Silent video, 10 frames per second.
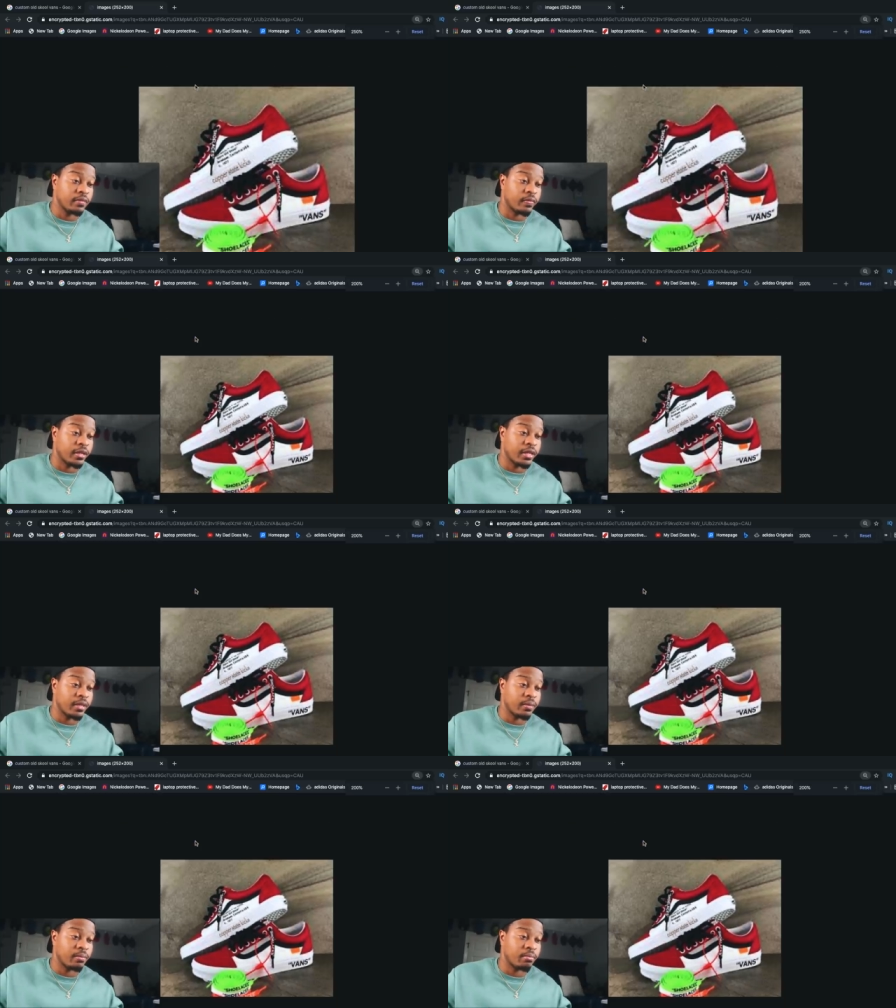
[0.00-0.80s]

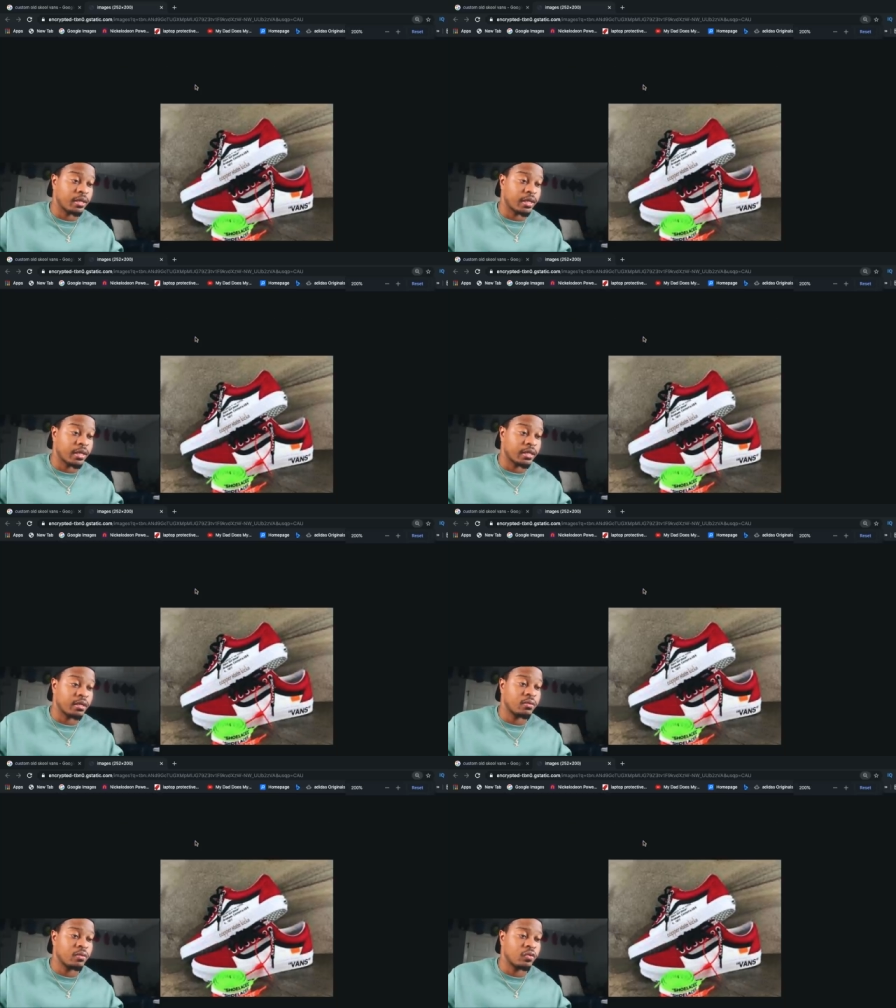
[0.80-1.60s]
Red,
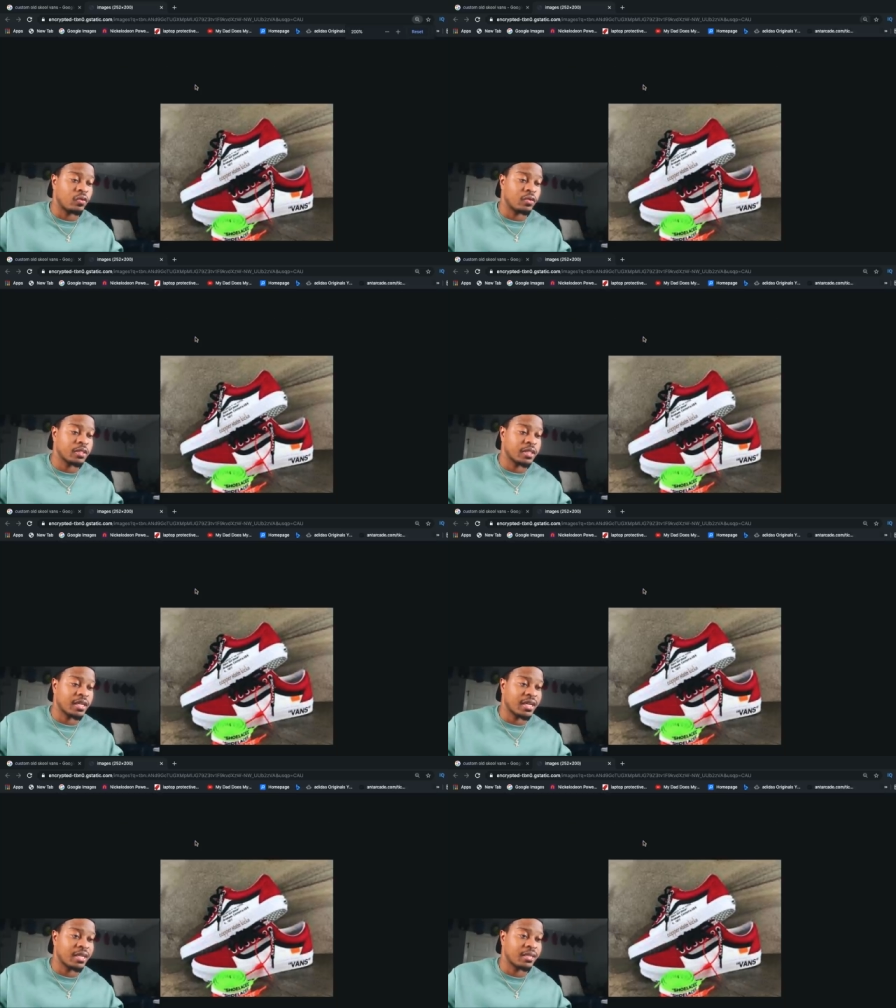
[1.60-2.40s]
black, ooh, orange
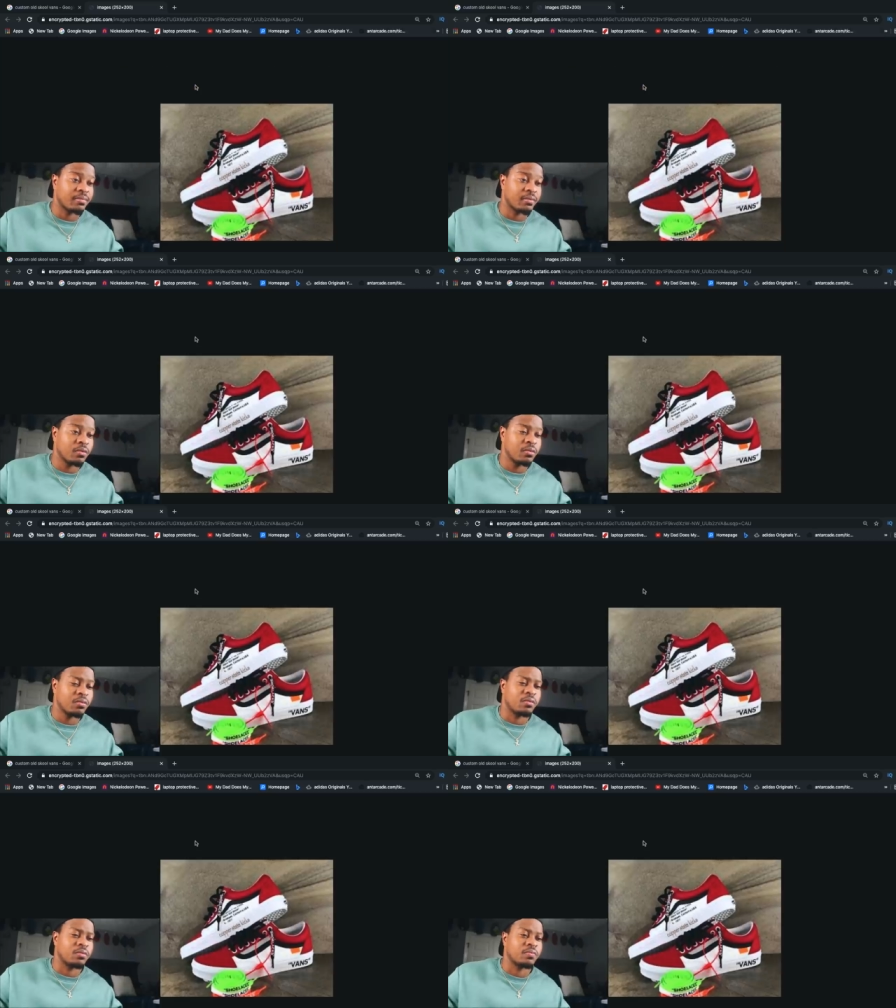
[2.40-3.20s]
tab.
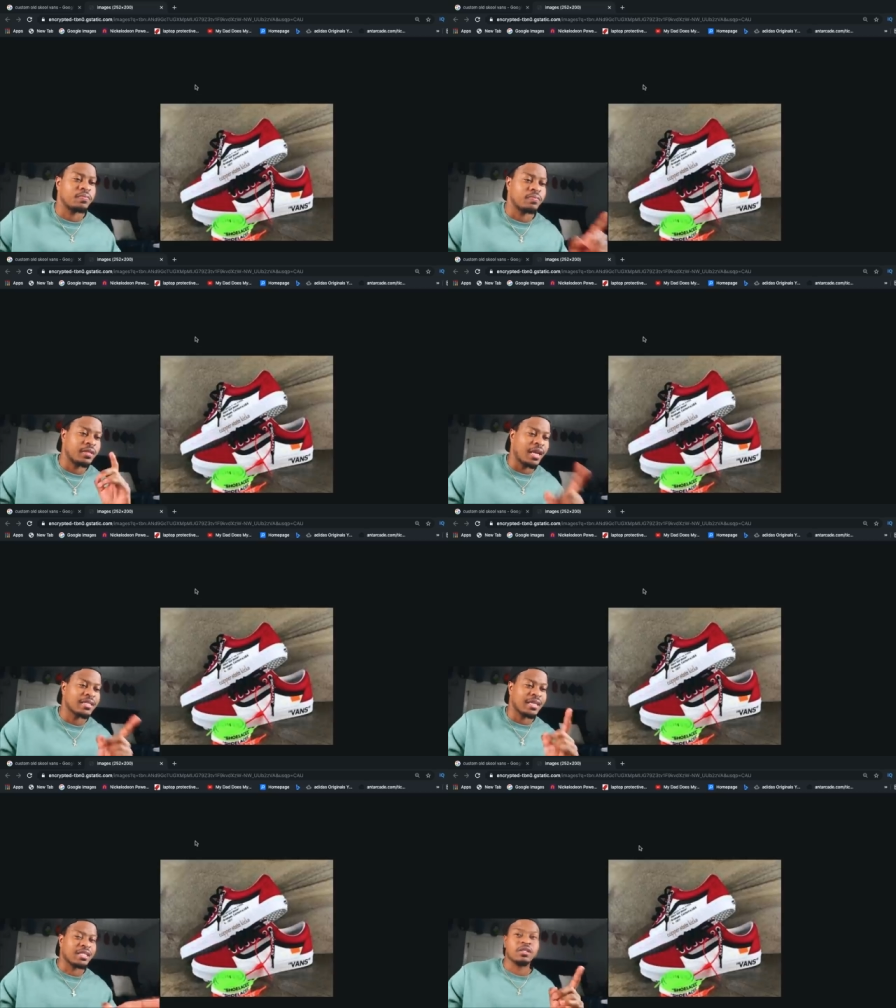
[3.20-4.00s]
Ooh,
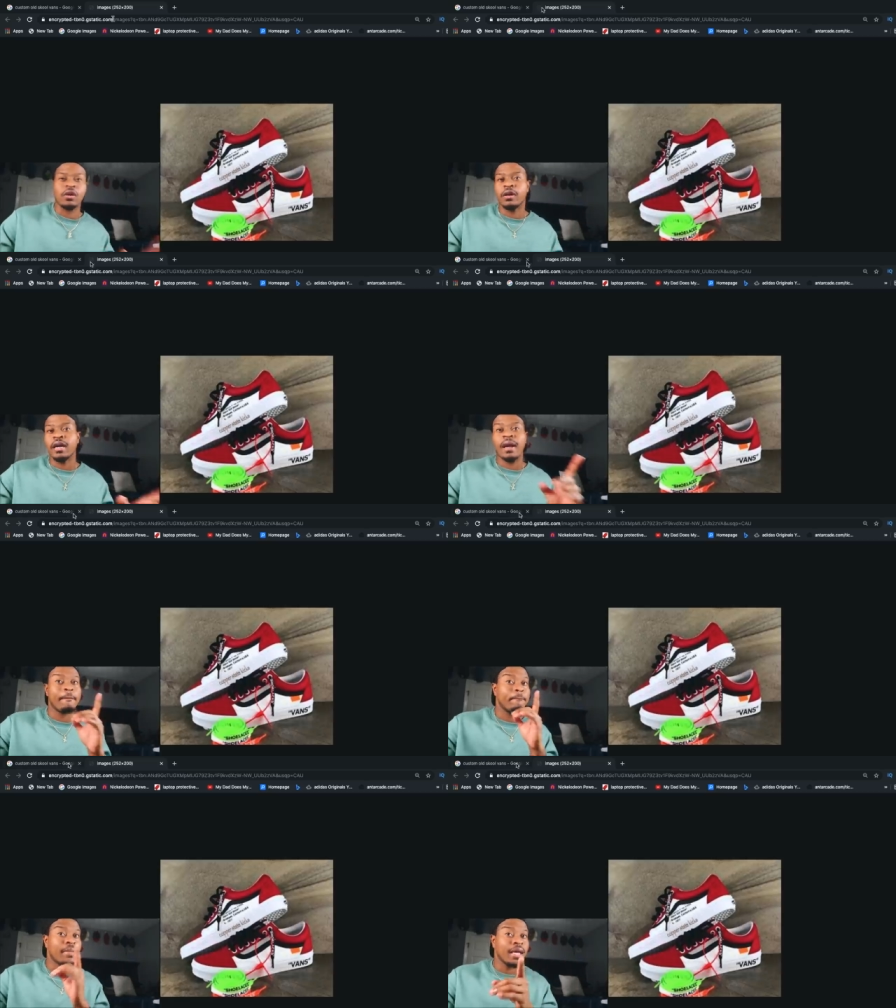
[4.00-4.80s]
that's actually hard. I
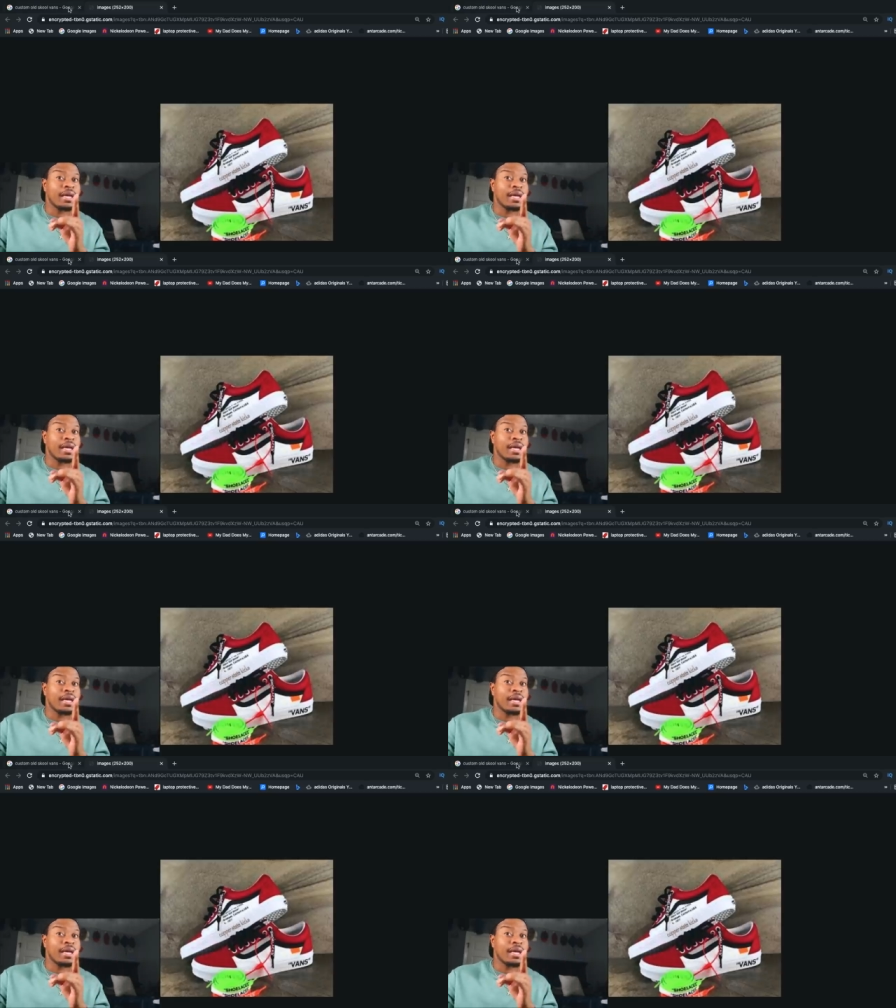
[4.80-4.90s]
may